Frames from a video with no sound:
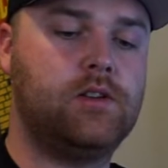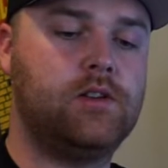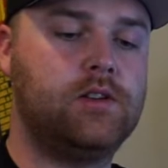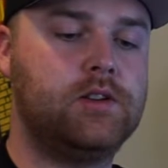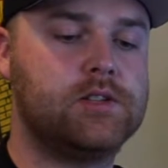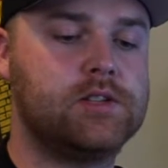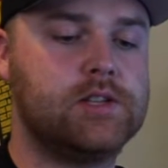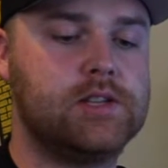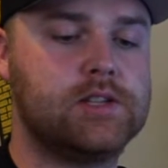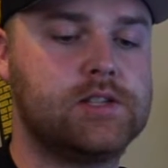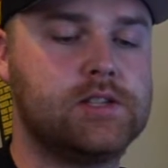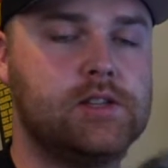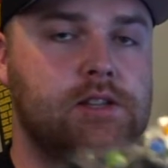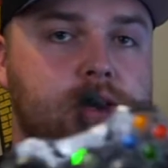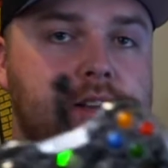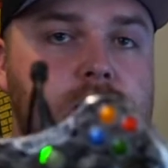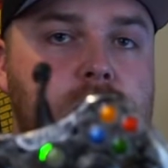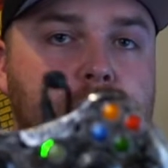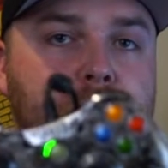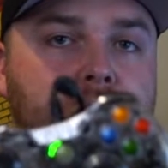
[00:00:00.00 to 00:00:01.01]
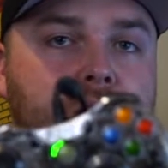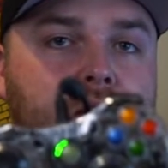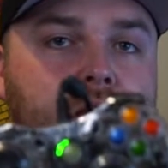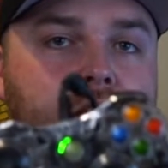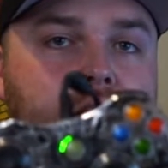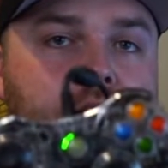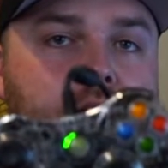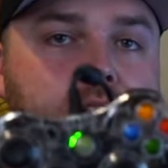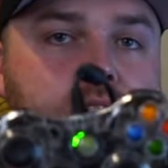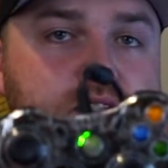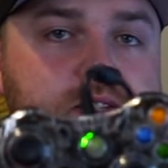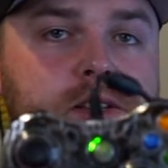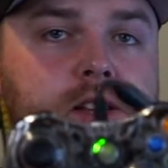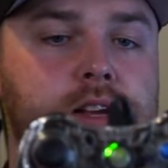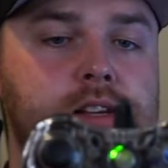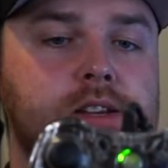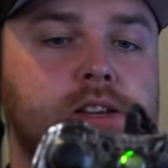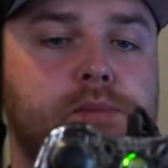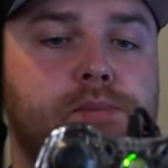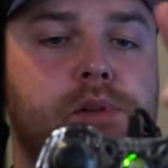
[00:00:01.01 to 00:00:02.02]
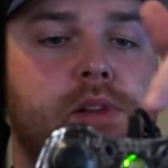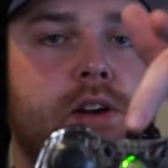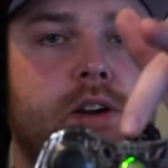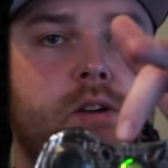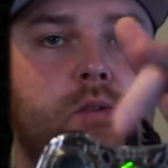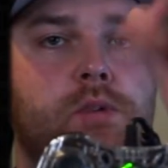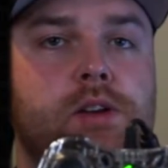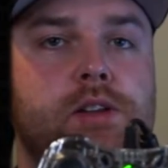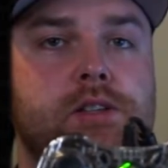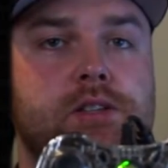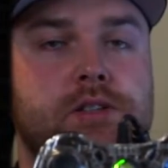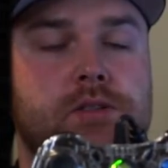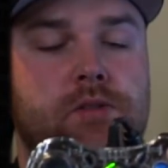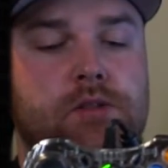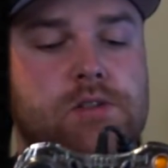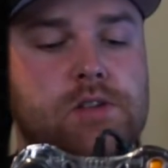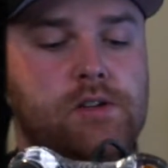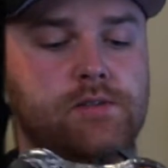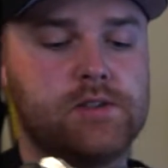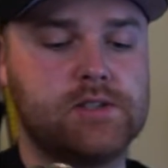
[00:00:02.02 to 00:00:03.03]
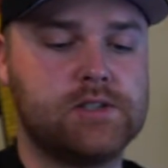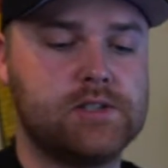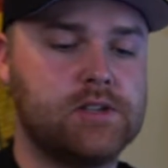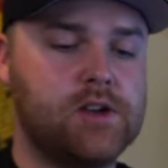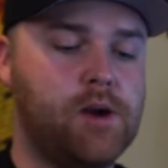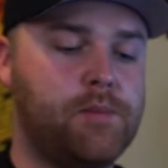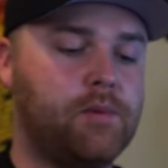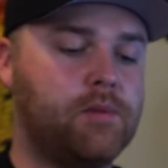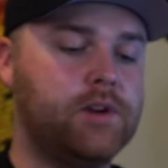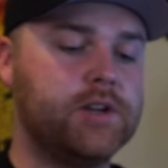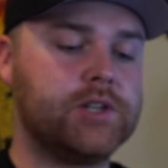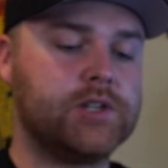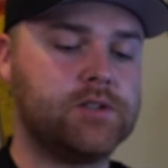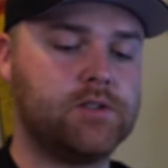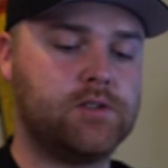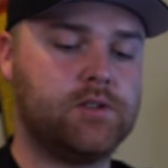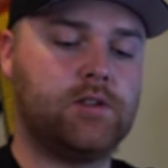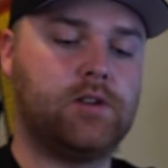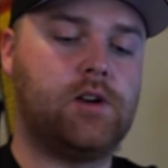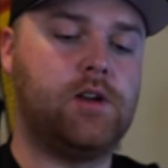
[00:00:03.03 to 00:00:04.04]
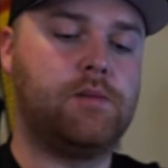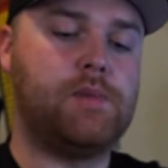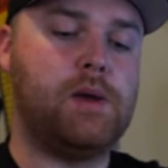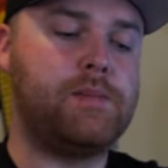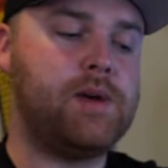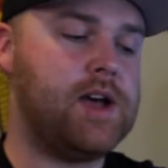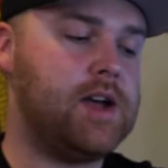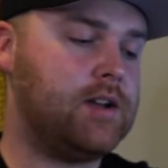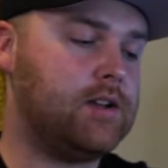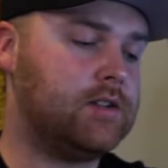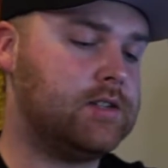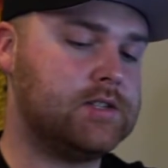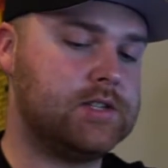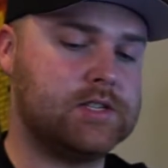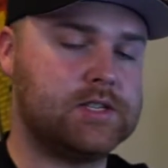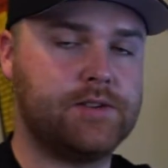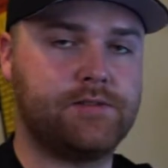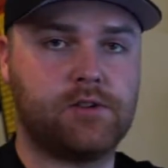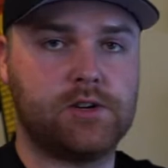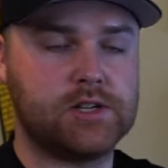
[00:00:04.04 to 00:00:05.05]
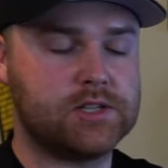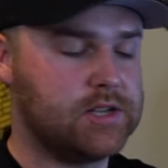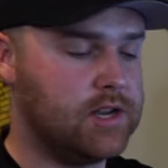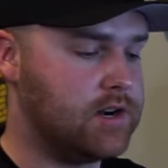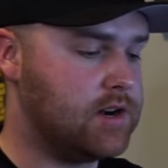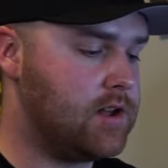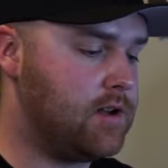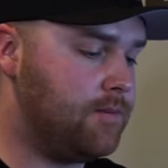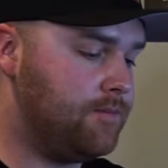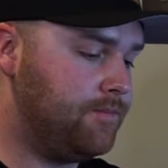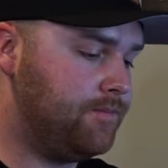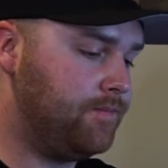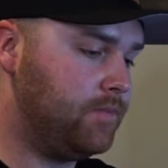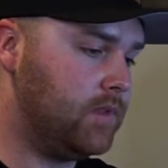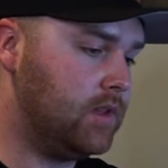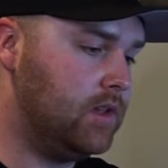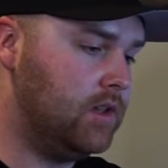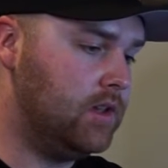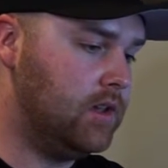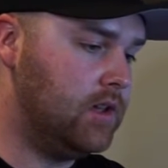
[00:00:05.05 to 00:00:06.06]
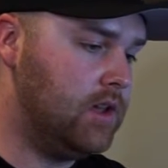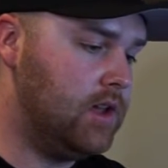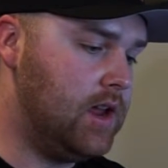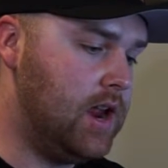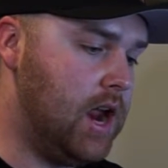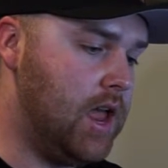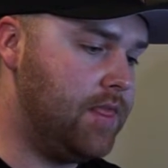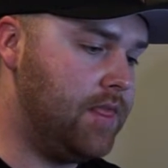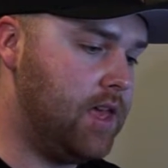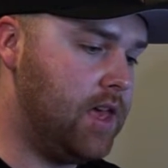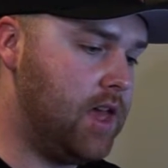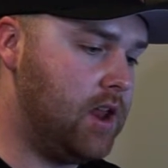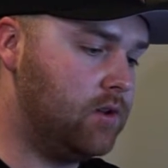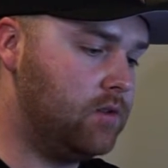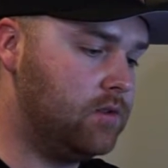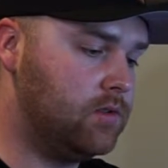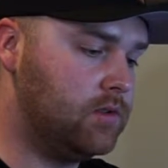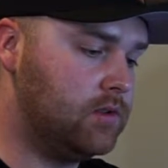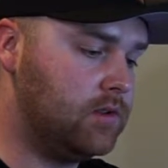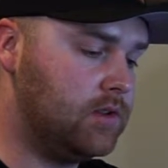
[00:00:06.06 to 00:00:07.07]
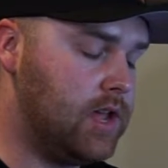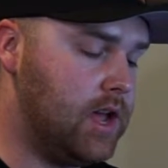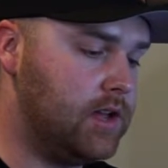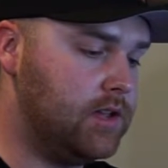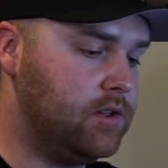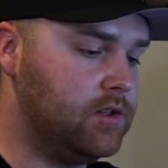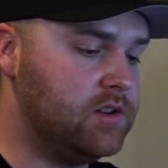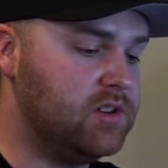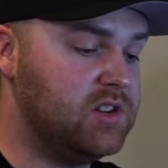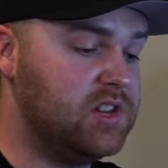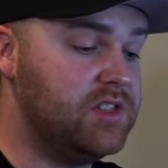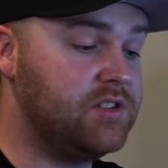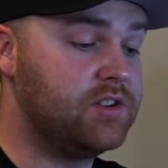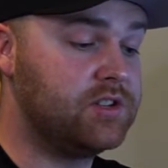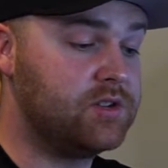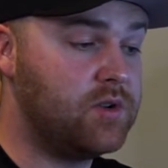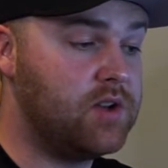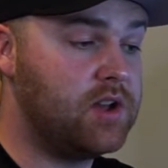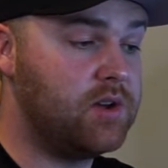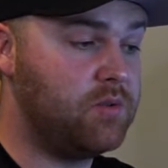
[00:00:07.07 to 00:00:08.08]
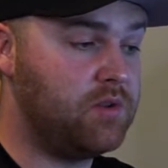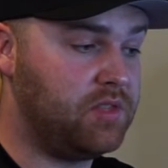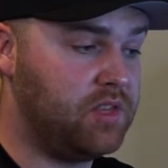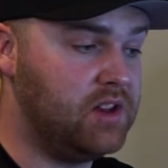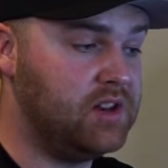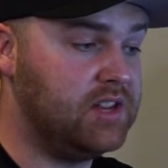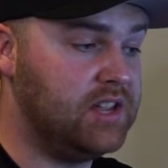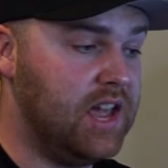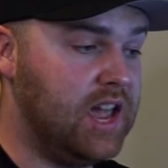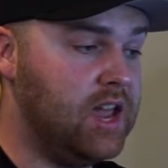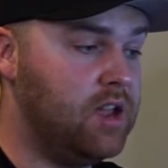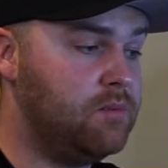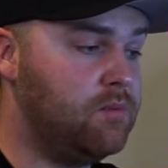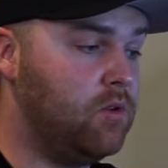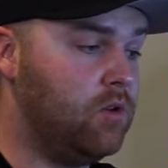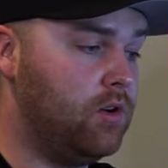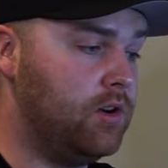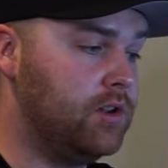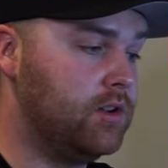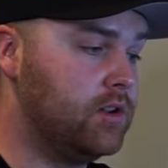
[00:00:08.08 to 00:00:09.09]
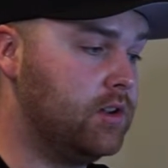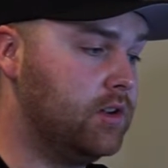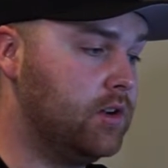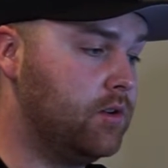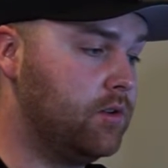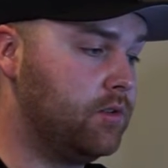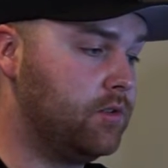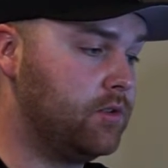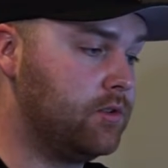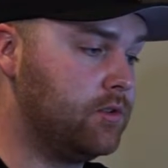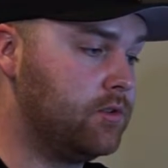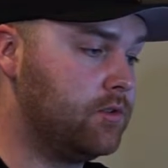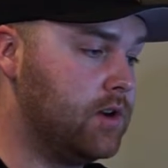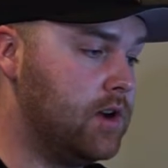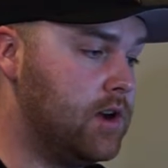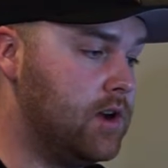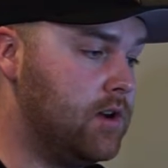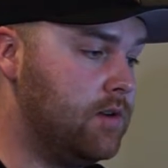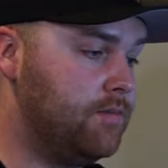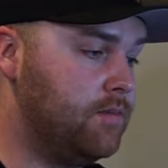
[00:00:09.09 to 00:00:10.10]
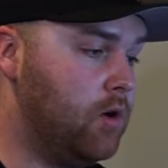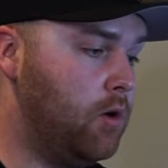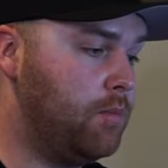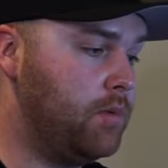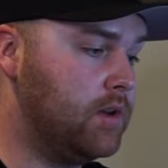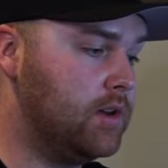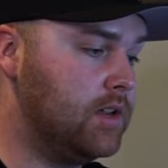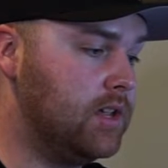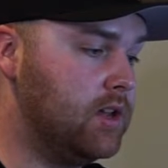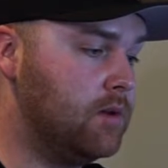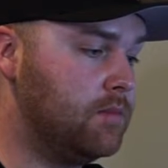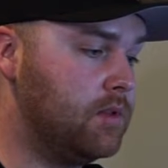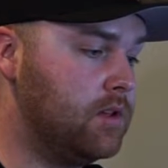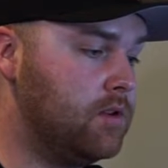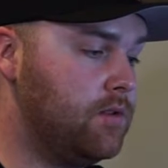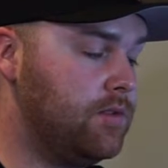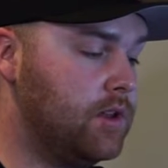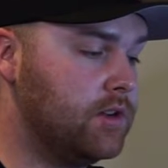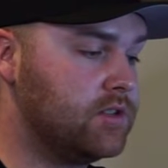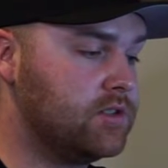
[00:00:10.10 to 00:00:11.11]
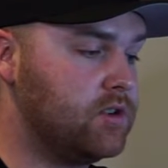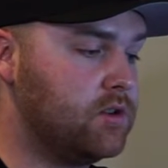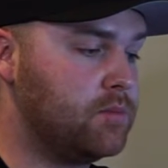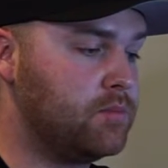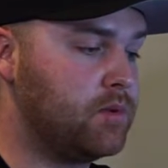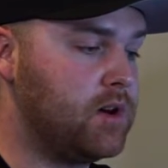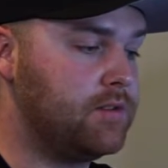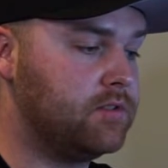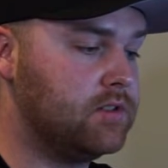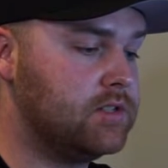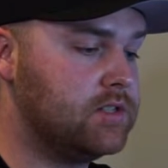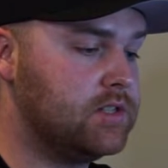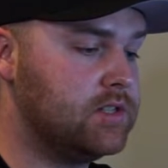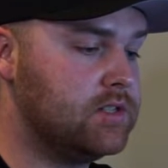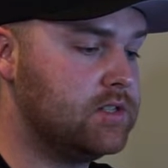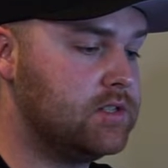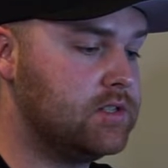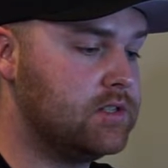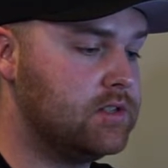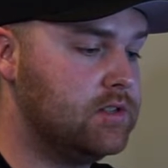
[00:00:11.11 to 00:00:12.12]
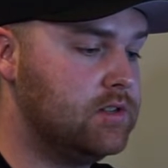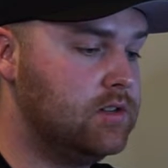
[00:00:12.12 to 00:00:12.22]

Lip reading: You see it's lit up, and it's selected player 1, so it's obviously operational on my Mac since I've already set it up. And then, yeah, you can either do it within game, or you can go through open EMU and then just go to preferences.